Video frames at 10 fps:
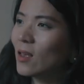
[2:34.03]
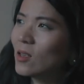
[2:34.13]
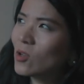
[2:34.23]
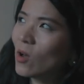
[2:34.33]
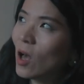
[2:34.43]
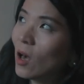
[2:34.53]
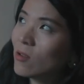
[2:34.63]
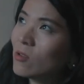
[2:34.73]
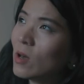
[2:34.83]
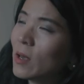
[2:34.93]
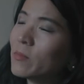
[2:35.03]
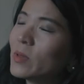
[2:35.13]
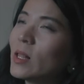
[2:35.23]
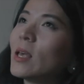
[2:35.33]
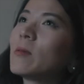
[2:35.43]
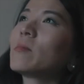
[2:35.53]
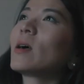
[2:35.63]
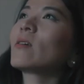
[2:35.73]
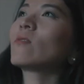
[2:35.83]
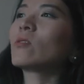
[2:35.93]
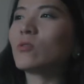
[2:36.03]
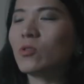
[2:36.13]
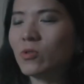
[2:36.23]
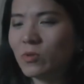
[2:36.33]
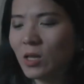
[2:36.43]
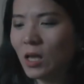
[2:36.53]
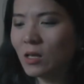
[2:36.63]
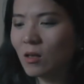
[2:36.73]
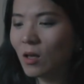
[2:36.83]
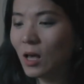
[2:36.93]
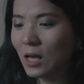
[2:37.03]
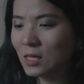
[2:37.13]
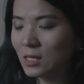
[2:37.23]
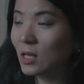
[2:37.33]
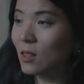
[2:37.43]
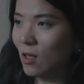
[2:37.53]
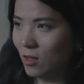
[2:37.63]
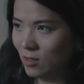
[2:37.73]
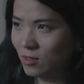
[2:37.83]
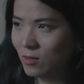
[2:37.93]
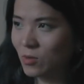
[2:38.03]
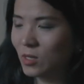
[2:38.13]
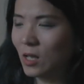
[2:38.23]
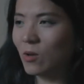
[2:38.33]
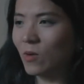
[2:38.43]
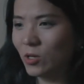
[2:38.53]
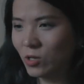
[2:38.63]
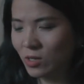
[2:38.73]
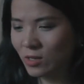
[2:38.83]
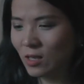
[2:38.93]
So how do I plan my photo shoot? I got asked a lot with that question.